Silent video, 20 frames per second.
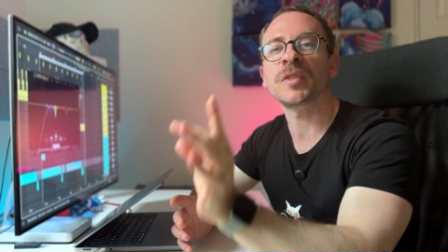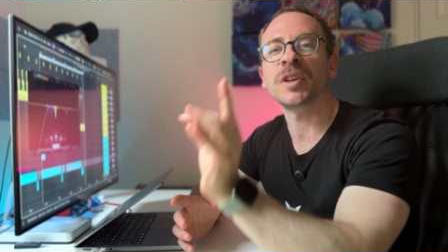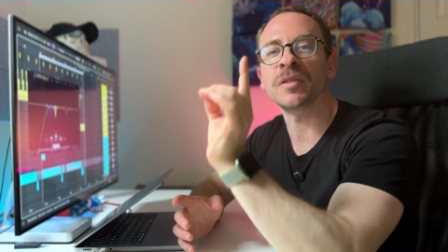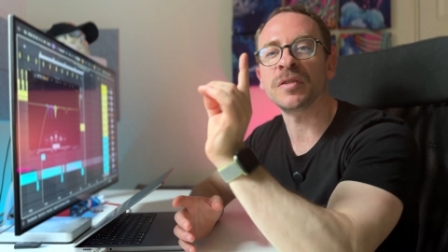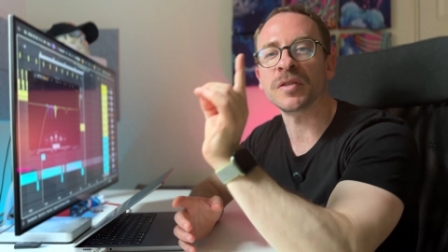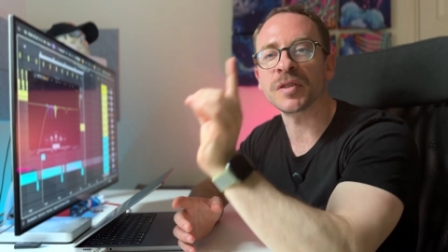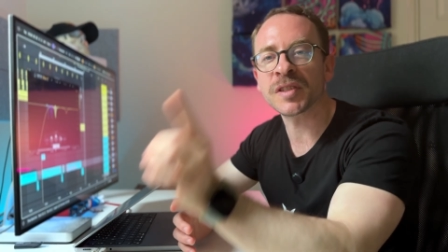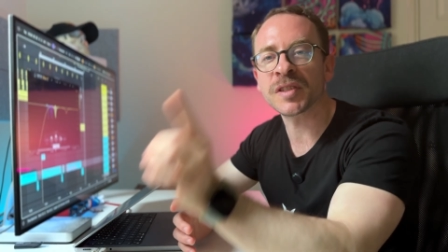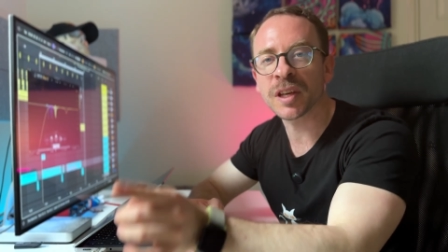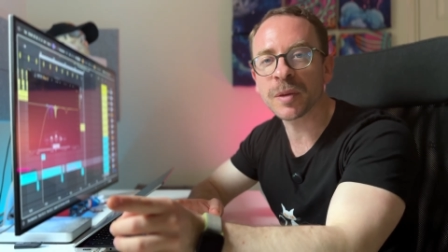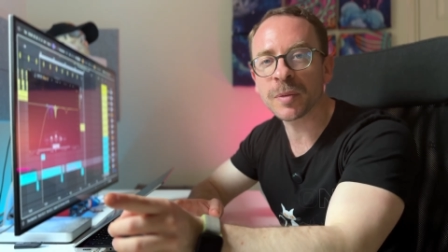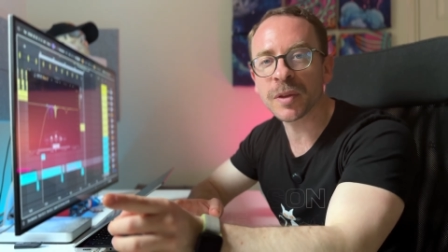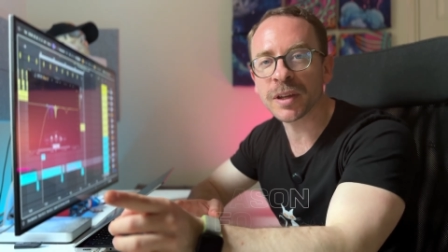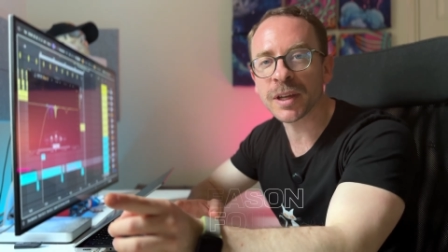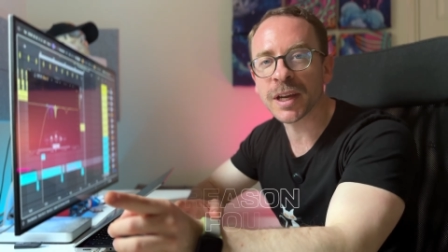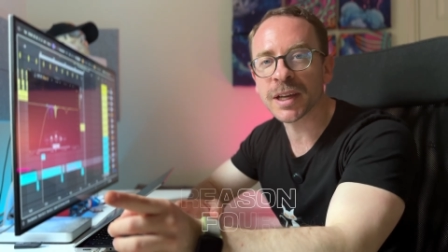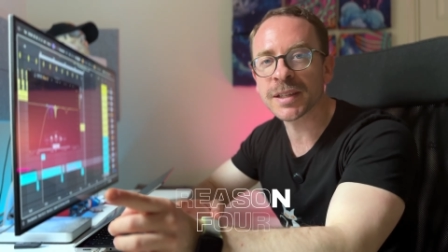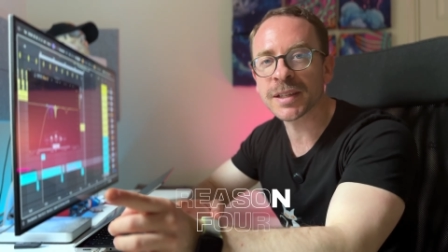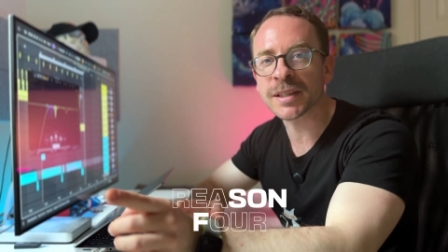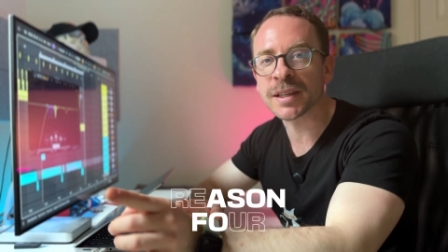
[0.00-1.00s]
if you skip the
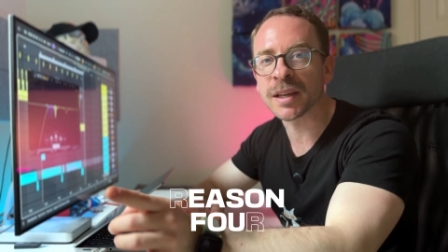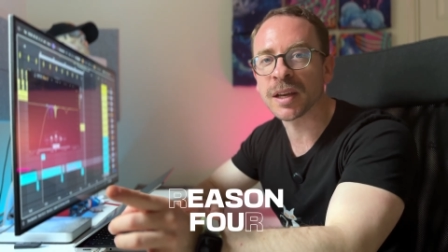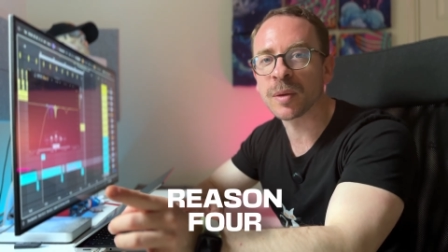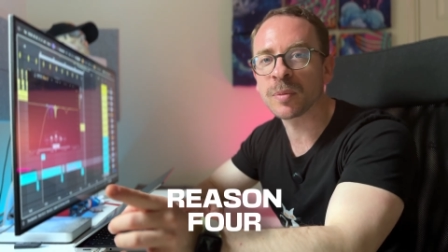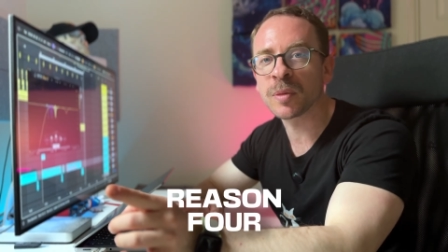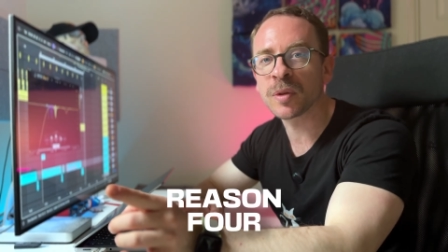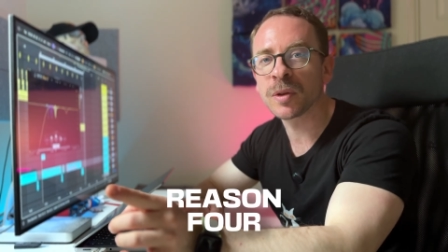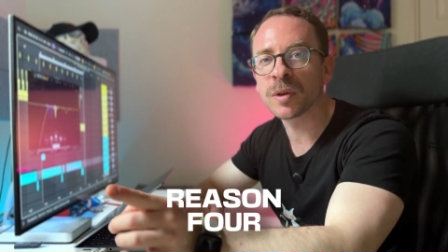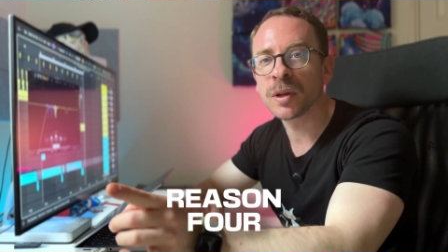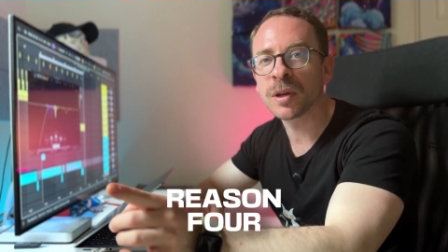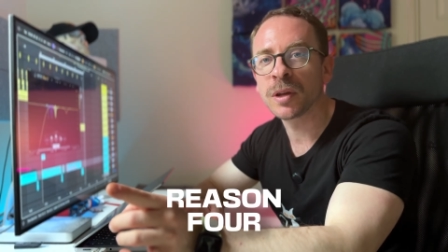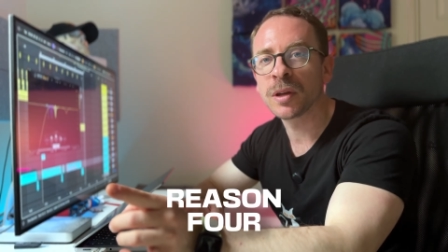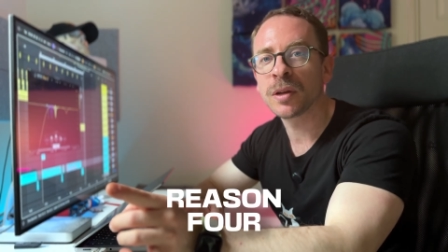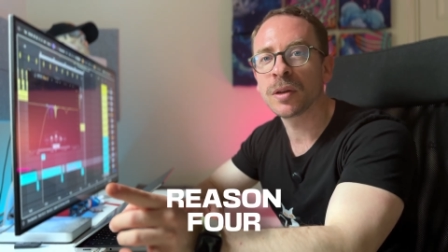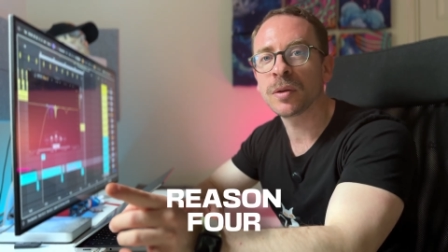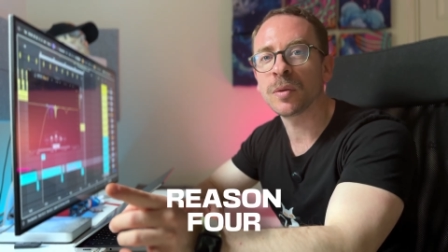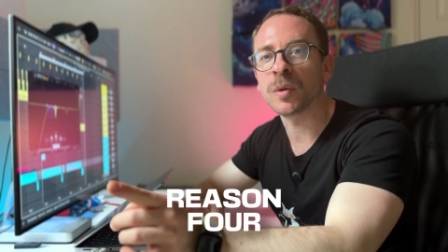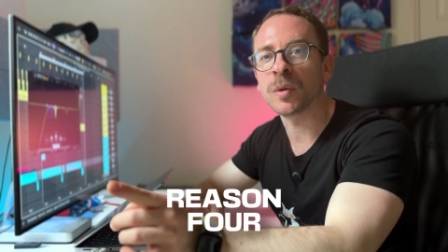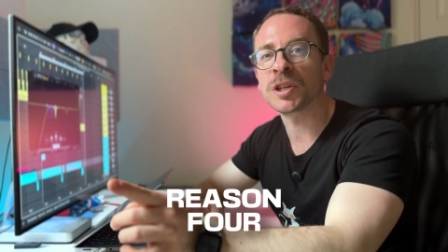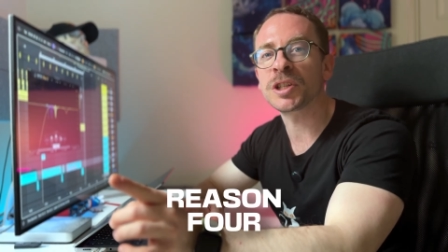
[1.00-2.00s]
next step,
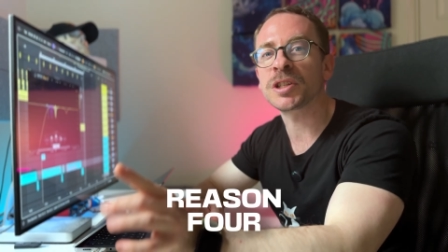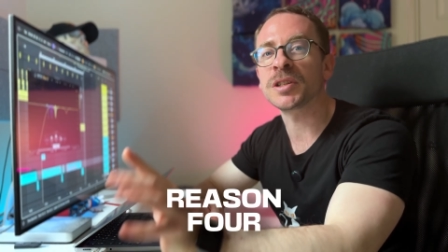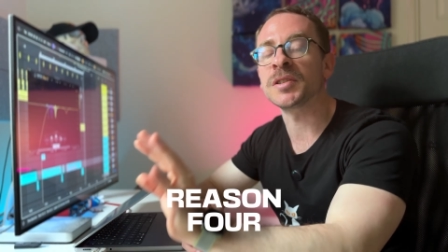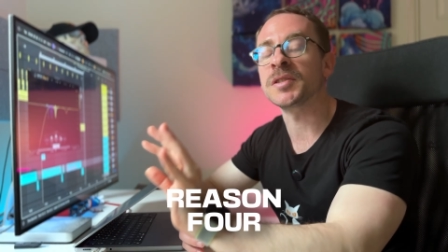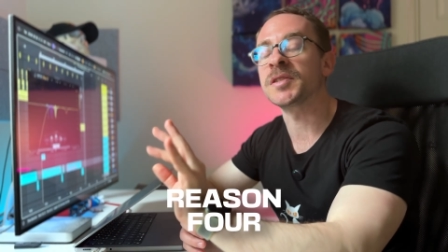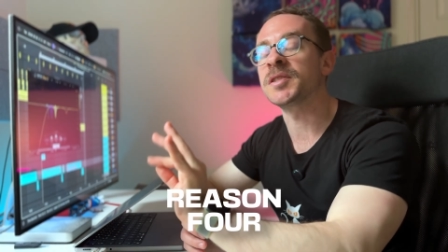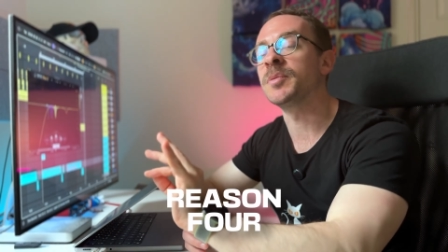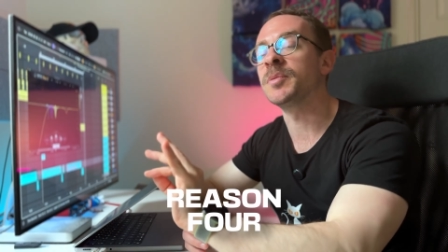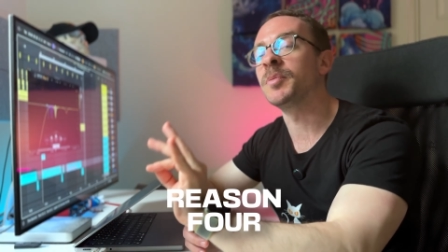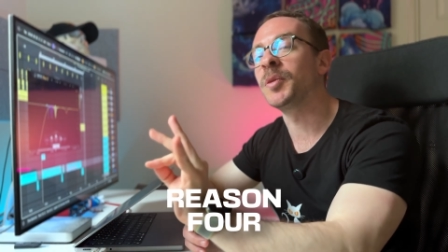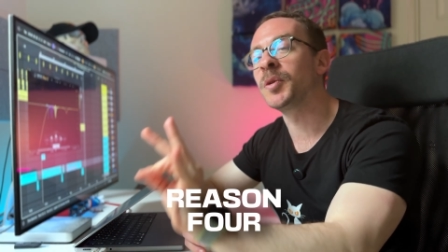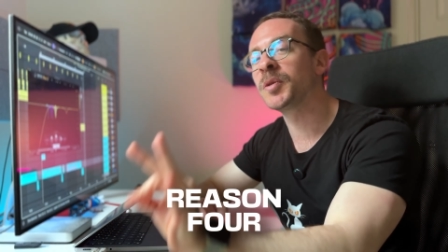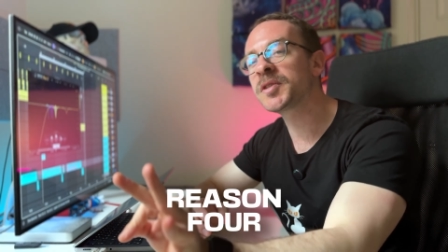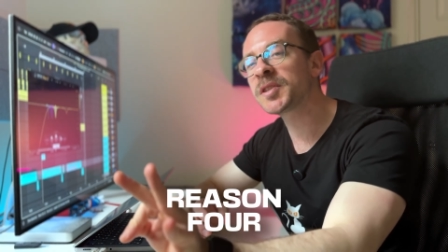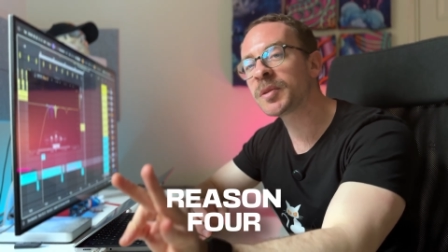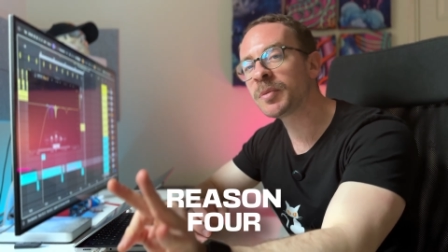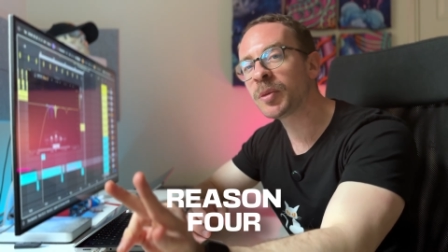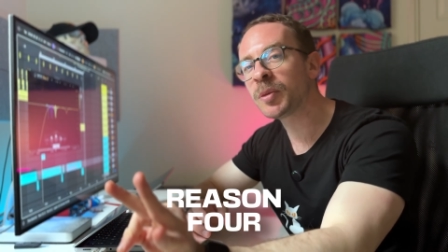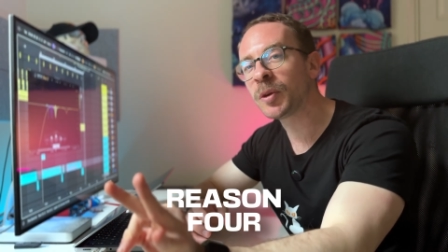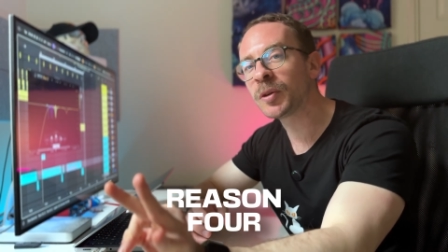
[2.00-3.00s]
which is the
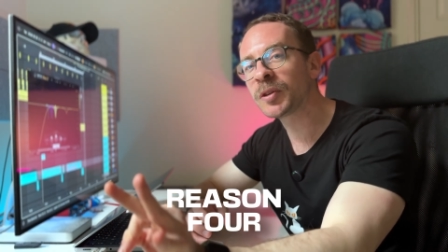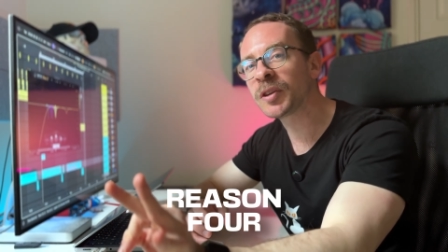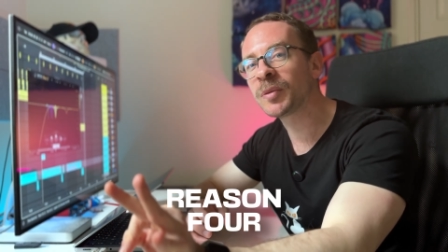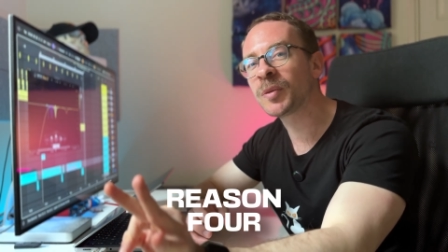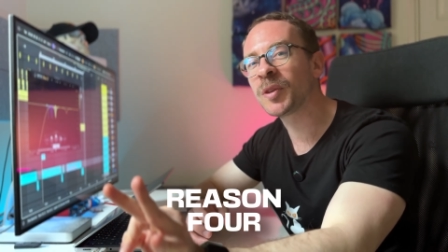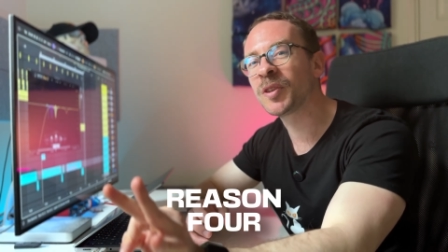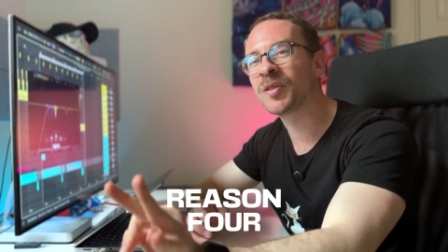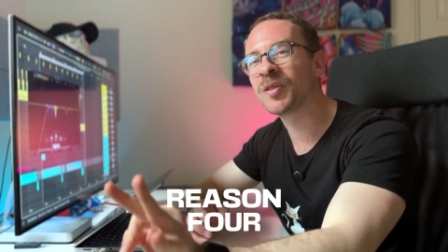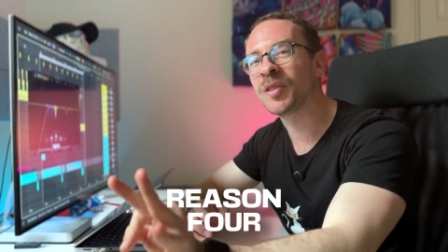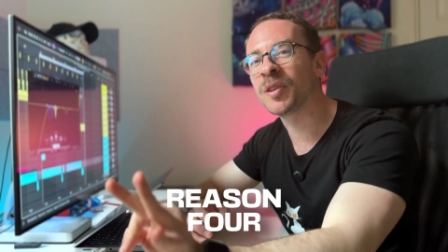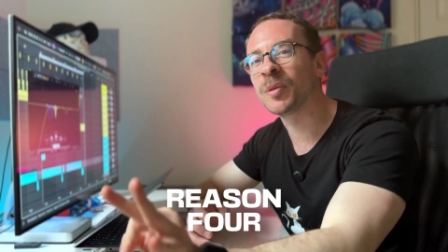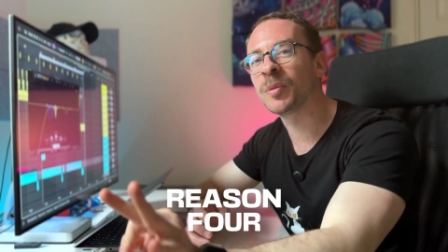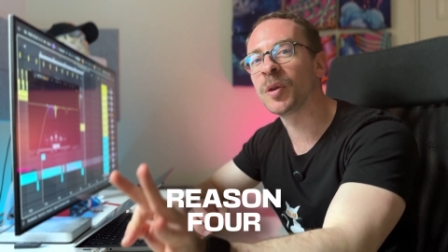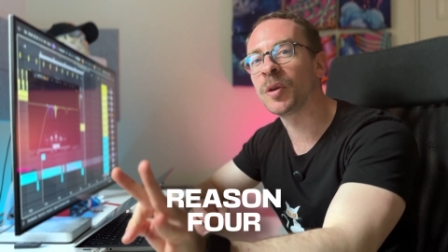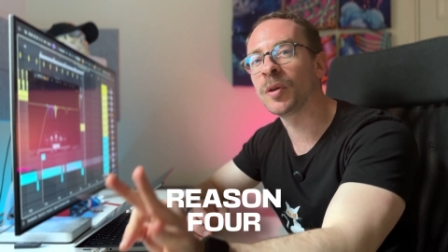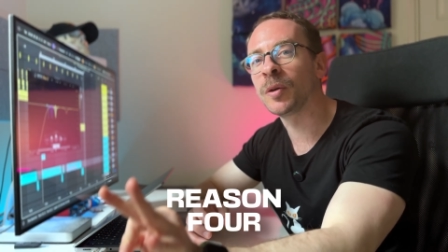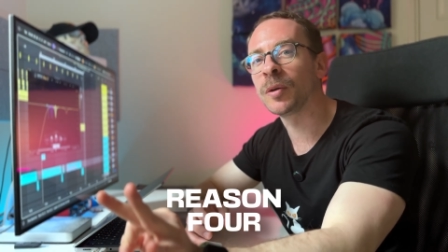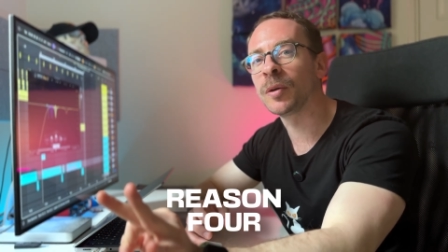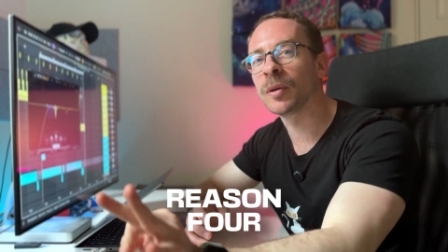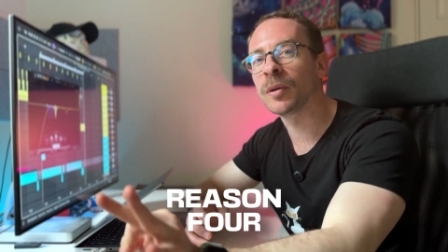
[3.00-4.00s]
most important of them
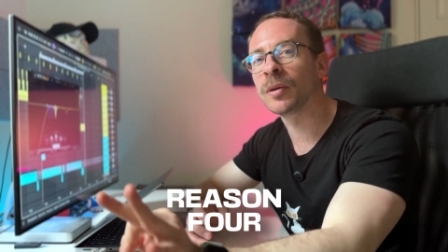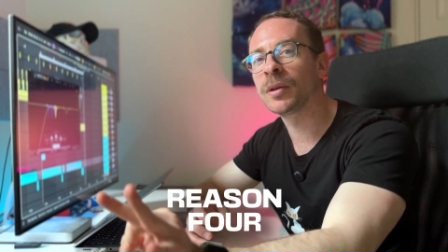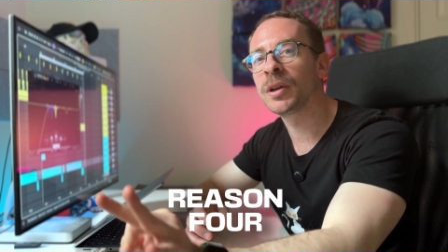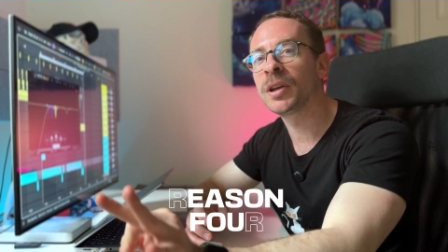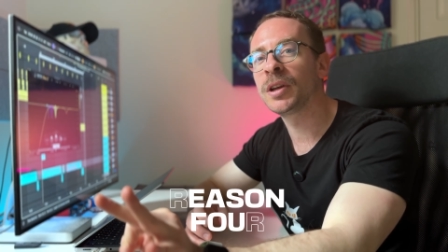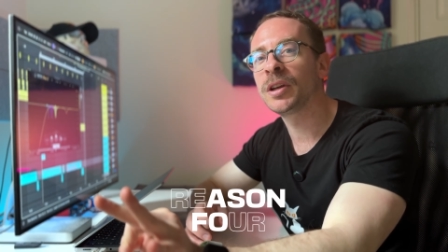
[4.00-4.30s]
all,